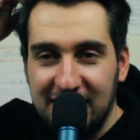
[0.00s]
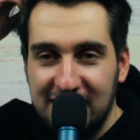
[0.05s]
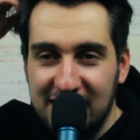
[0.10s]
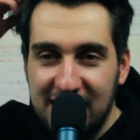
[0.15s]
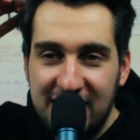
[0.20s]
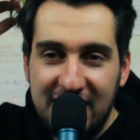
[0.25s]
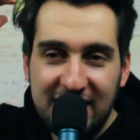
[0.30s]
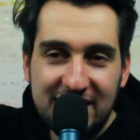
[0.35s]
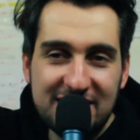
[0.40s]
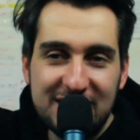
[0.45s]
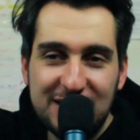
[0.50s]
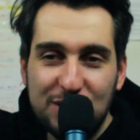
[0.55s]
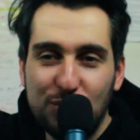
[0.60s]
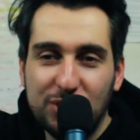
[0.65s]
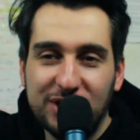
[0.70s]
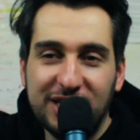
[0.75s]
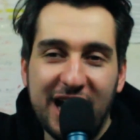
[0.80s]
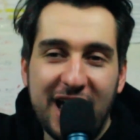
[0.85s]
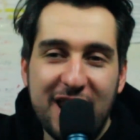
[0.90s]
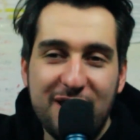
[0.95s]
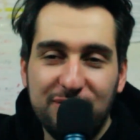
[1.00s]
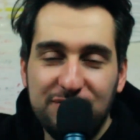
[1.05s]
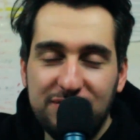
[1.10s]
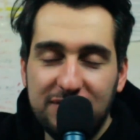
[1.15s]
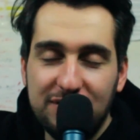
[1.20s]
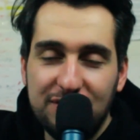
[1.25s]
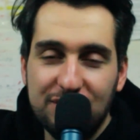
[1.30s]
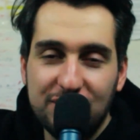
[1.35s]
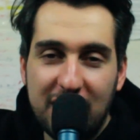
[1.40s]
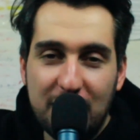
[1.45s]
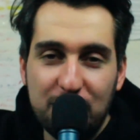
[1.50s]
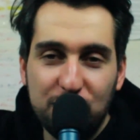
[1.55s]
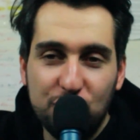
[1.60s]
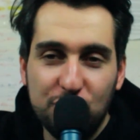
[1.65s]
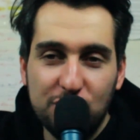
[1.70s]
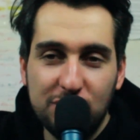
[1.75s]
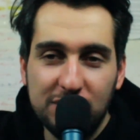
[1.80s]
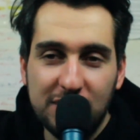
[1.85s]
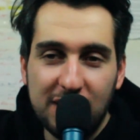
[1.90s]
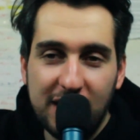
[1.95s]
yeah let's see what kind of video i'm
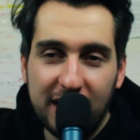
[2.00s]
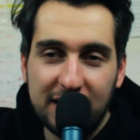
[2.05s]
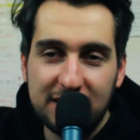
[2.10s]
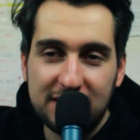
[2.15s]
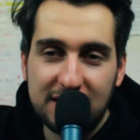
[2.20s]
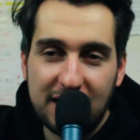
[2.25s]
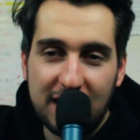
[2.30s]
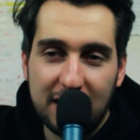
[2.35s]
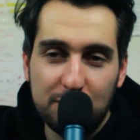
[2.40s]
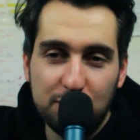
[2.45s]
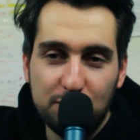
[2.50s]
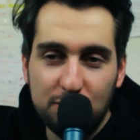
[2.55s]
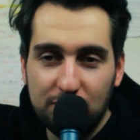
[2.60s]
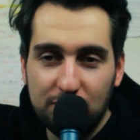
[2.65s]
doing the next time